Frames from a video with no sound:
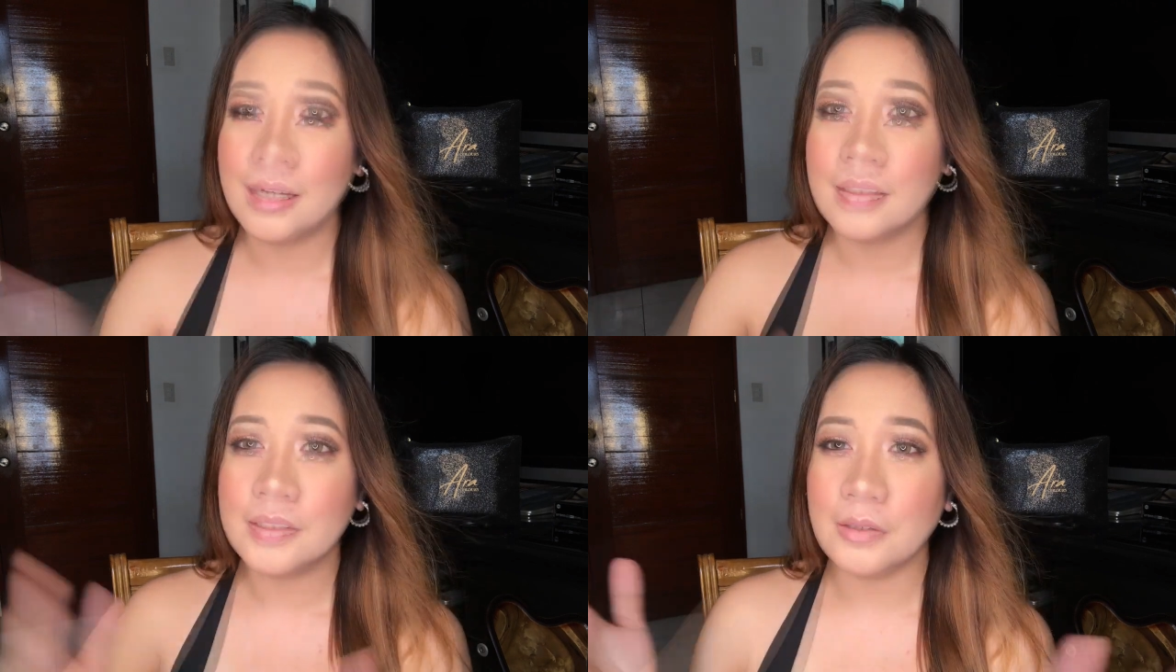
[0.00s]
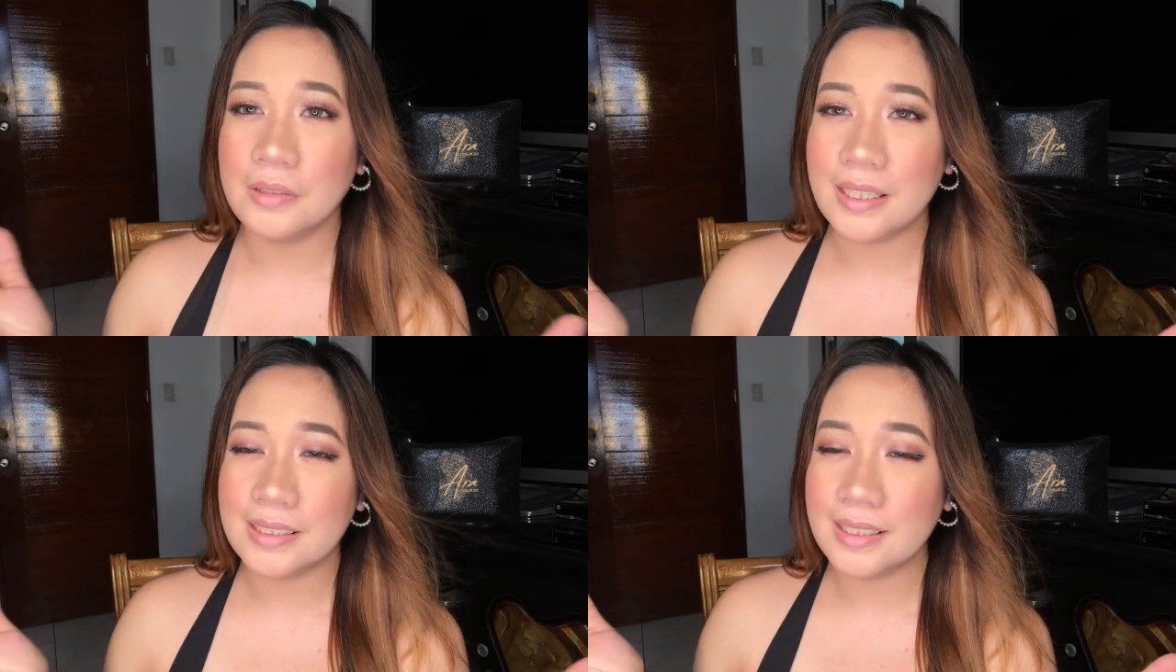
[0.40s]

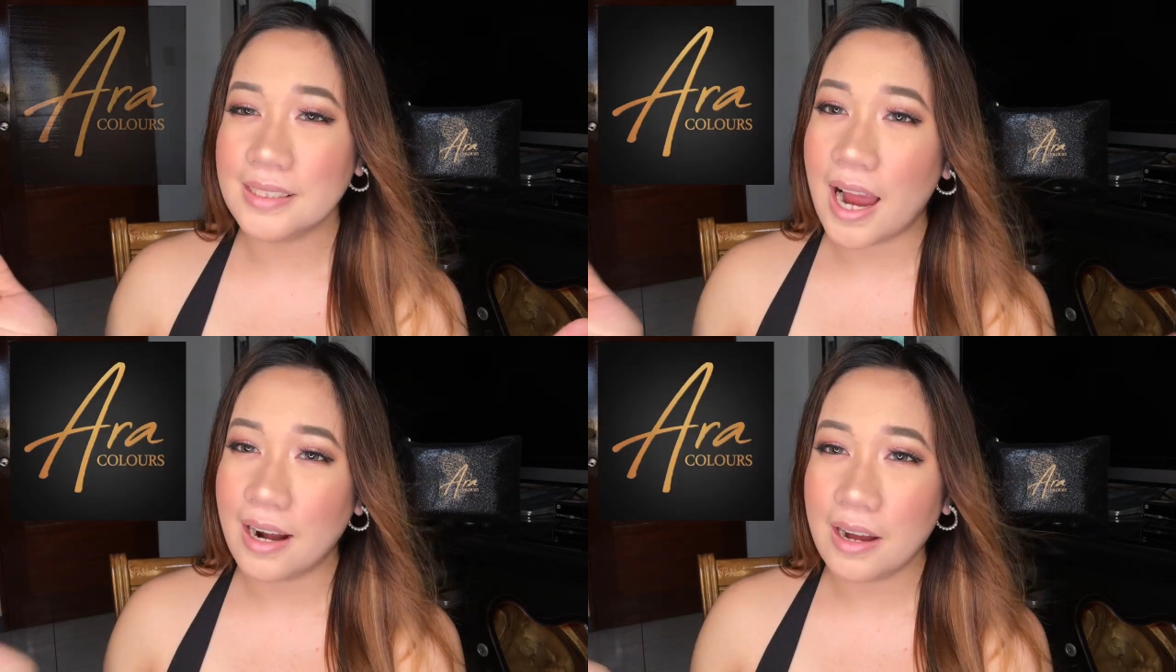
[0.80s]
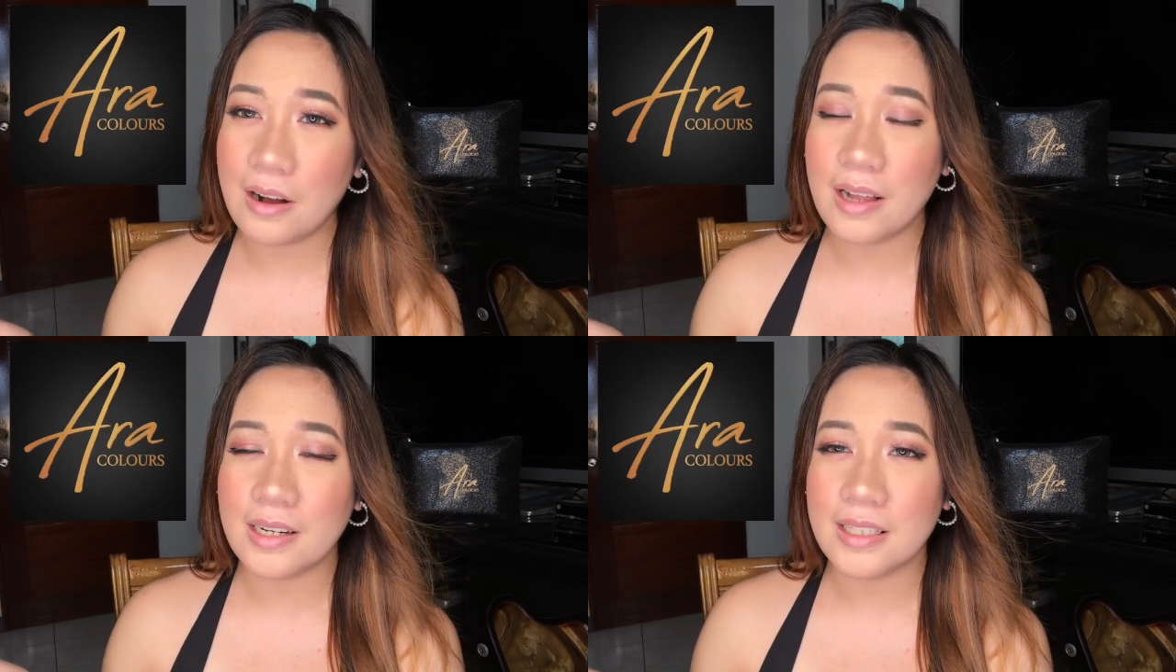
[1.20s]
So this is Ara
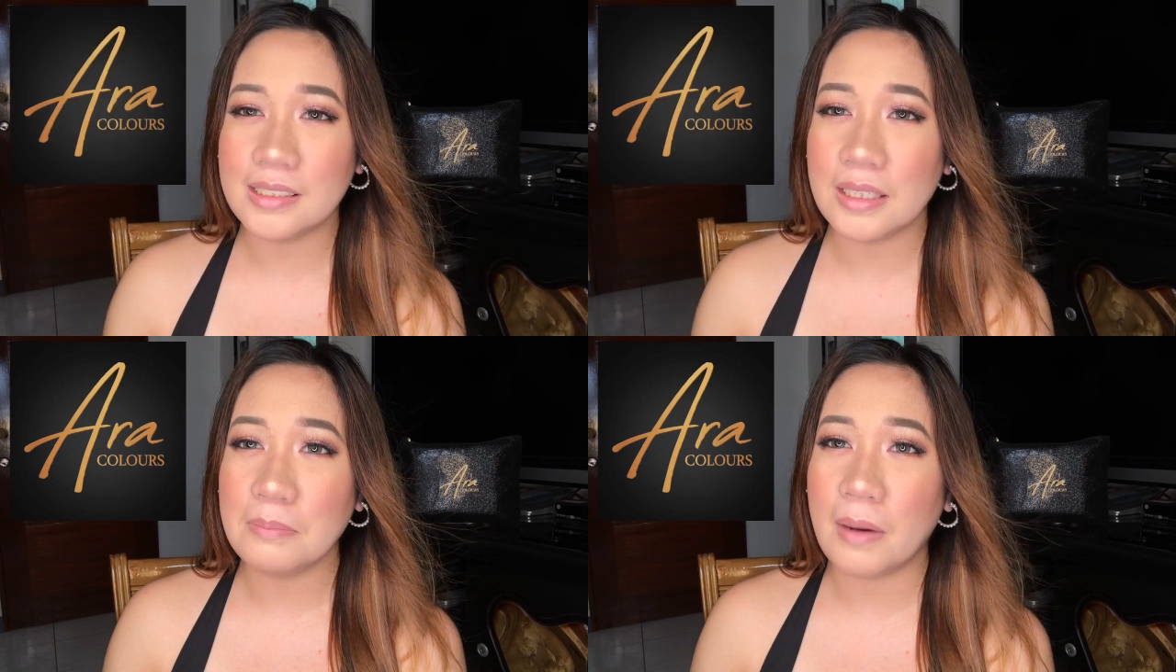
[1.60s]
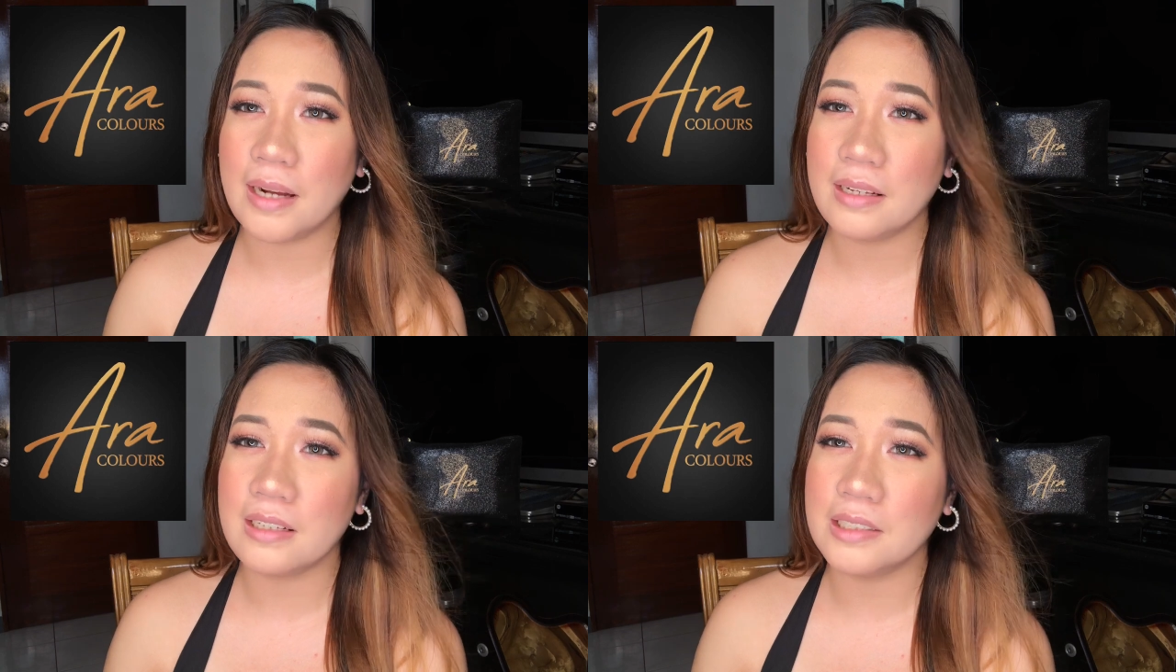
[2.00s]
Colours in
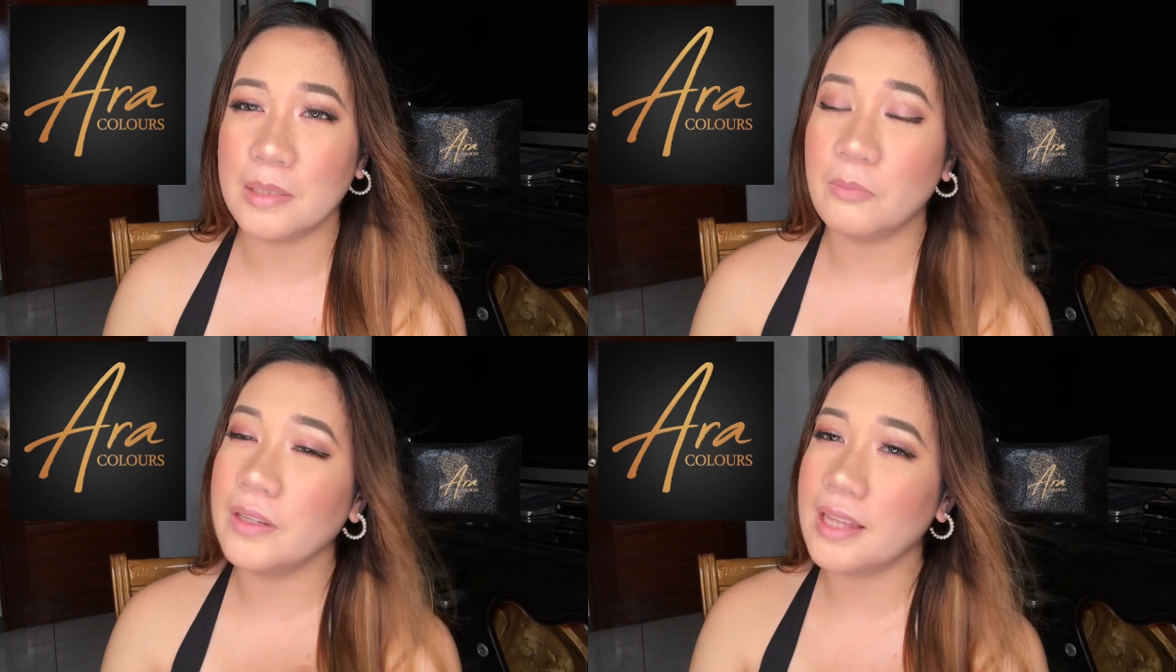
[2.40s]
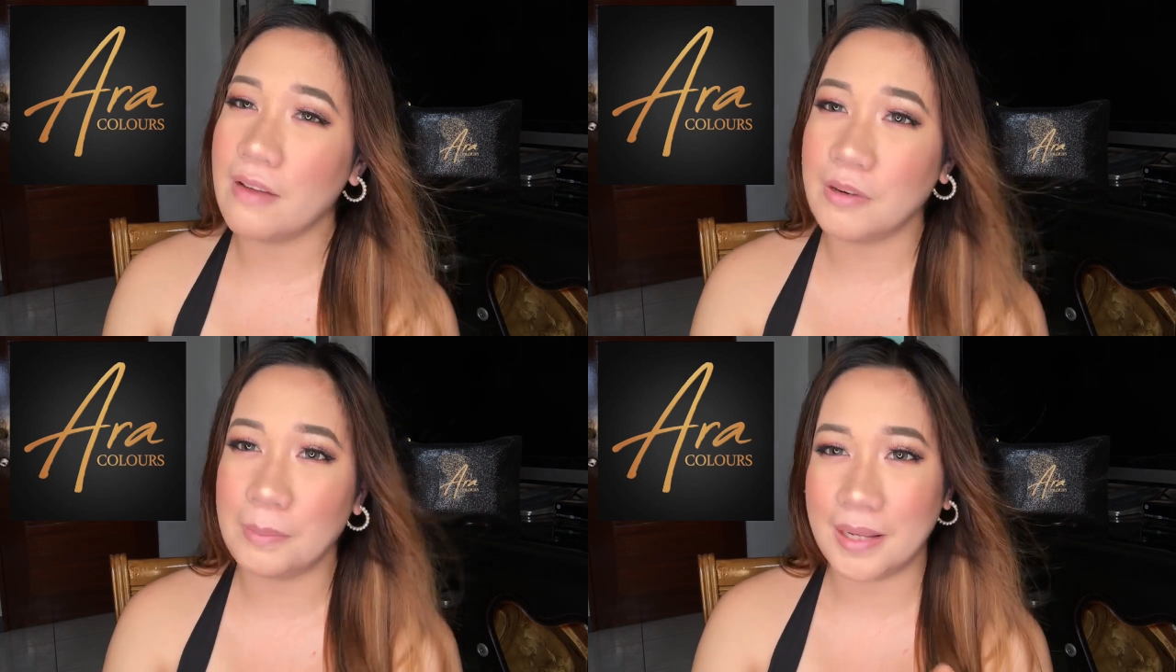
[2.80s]
partnership with
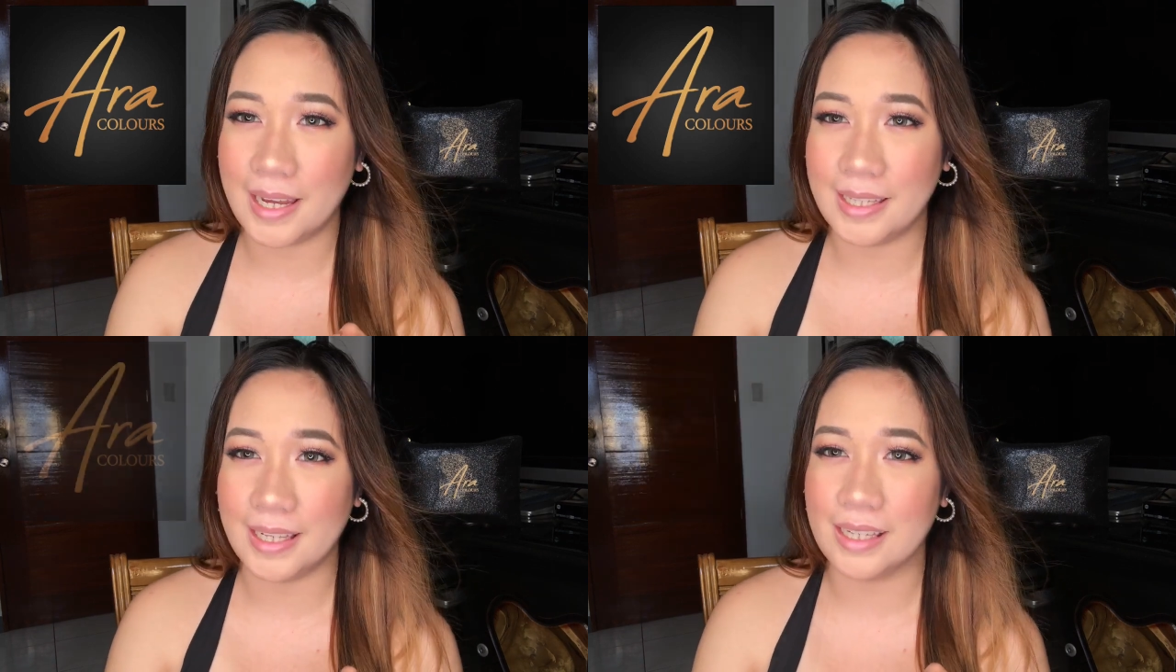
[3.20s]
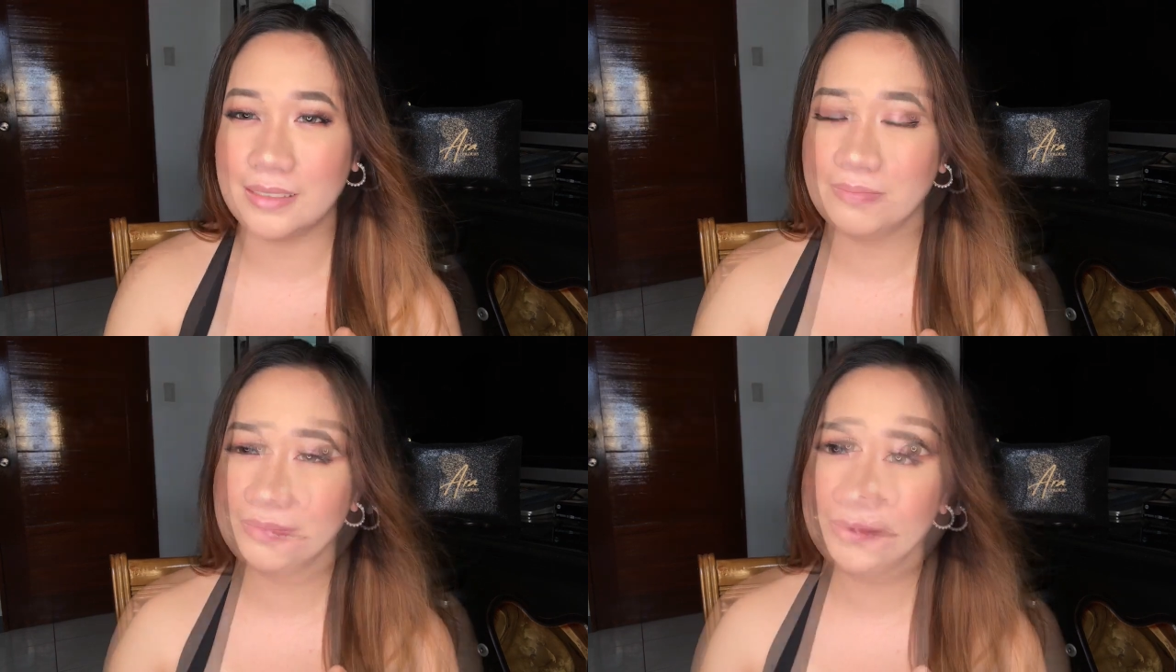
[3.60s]
Ever Bilena.